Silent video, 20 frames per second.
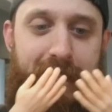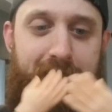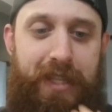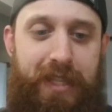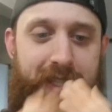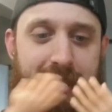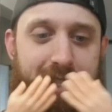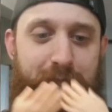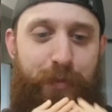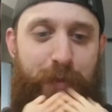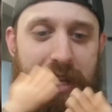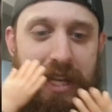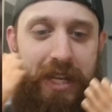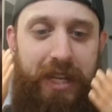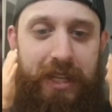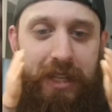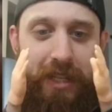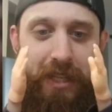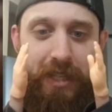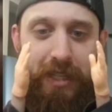This is
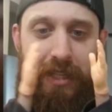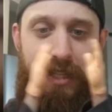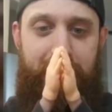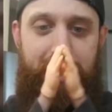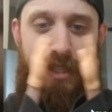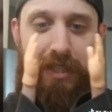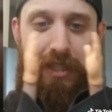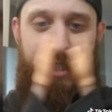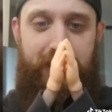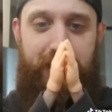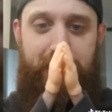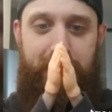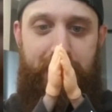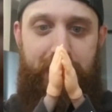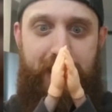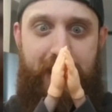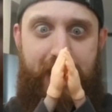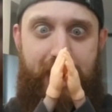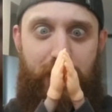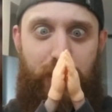me
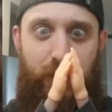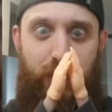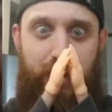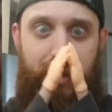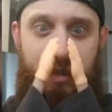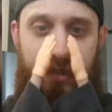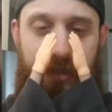now.